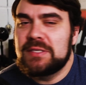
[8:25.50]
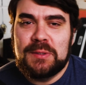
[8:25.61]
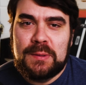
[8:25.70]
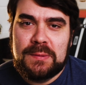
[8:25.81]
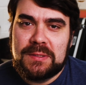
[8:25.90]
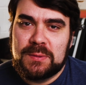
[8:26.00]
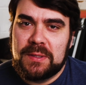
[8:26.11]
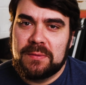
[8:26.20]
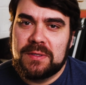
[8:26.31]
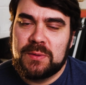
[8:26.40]
tuned as we
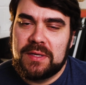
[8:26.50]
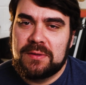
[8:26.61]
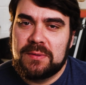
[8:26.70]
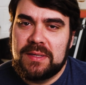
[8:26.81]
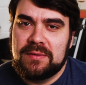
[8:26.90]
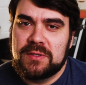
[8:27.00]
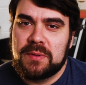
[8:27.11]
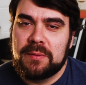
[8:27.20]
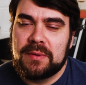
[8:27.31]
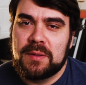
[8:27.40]
go into 23. There's
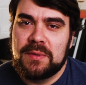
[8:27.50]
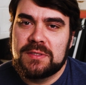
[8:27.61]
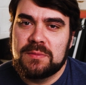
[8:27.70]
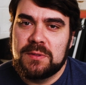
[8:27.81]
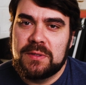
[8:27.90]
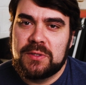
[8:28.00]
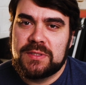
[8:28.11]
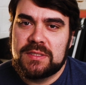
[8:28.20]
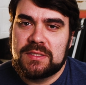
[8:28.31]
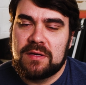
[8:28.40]
probably going to be some new
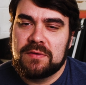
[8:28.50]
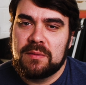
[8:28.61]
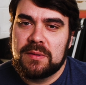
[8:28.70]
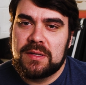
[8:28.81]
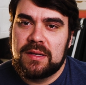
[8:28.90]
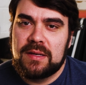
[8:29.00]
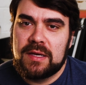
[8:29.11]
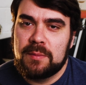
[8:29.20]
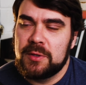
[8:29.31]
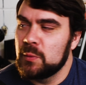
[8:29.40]
interesting stuff
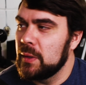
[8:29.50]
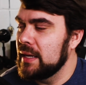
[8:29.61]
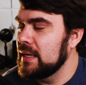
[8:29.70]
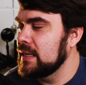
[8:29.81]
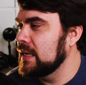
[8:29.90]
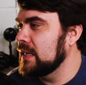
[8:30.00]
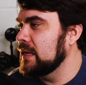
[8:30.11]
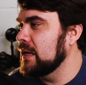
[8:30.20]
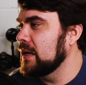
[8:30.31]
coming your way. And